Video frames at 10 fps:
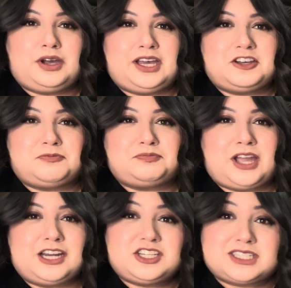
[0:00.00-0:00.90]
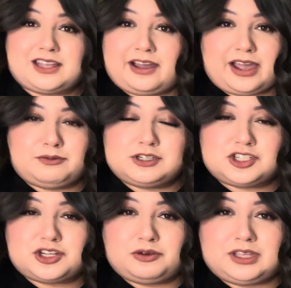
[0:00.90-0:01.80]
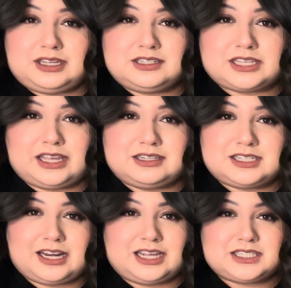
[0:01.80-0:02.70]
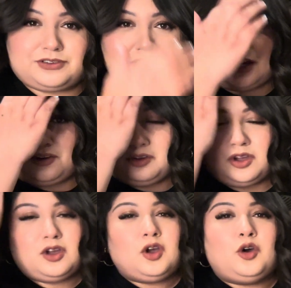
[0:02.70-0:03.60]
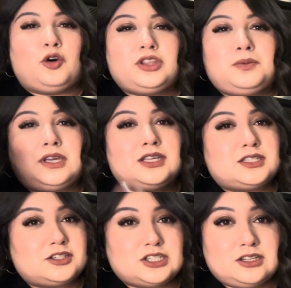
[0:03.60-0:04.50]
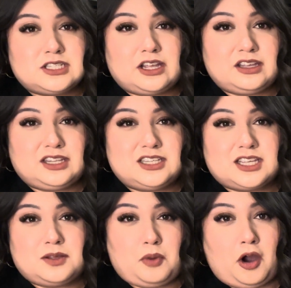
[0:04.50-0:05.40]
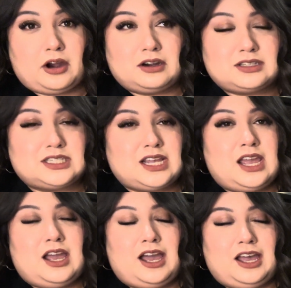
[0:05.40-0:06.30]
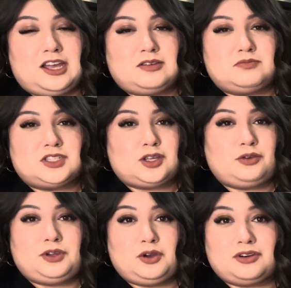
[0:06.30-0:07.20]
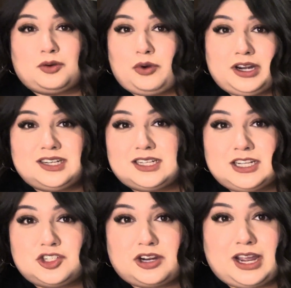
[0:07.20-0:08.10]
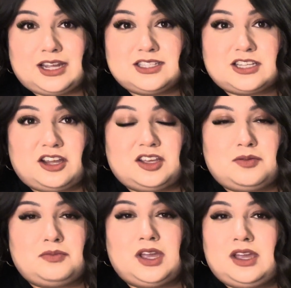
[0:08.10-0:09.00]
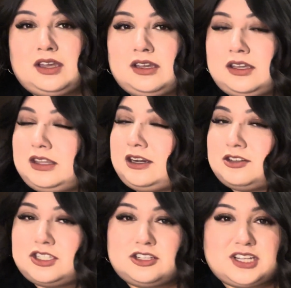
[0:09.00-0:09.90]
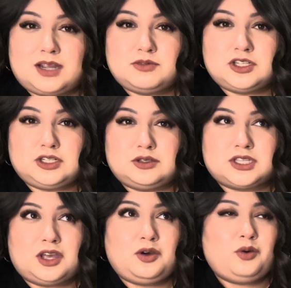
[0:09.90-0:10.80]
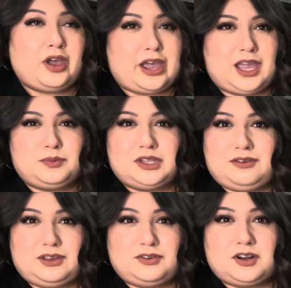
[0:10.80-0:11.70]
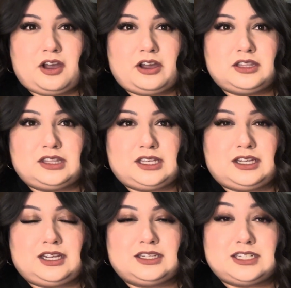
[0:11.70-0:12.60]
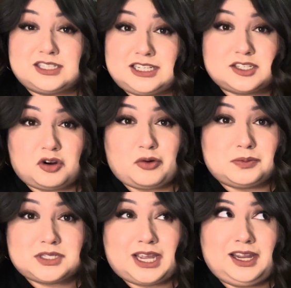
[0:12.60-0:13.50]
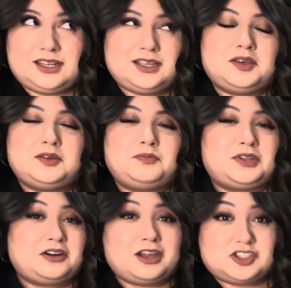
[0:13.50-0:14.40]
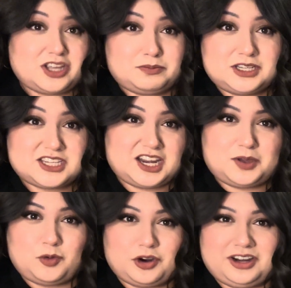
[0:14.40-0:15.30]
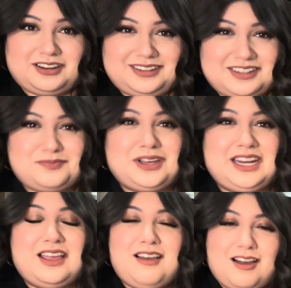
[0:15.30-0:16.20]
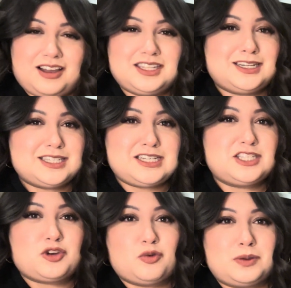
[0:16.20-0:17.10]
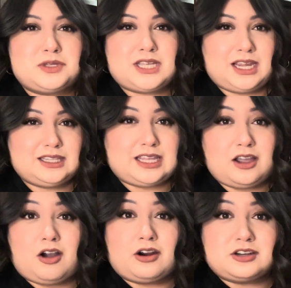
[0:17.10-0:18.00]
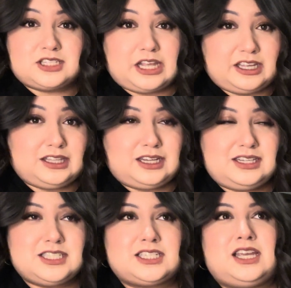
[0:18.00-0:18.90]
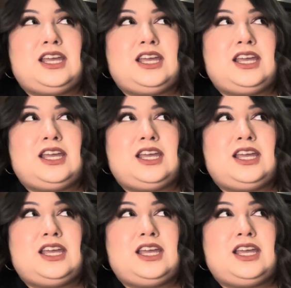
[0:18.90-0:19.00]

I just thought I would show these in today's video, only because they're still selling these in the parks. So if you are wanting to get your hands on them, there's still time to do so. I believe even on the Disney Store website, they're not Shop Disney anymore, but on the Disney Store website, they are selling these.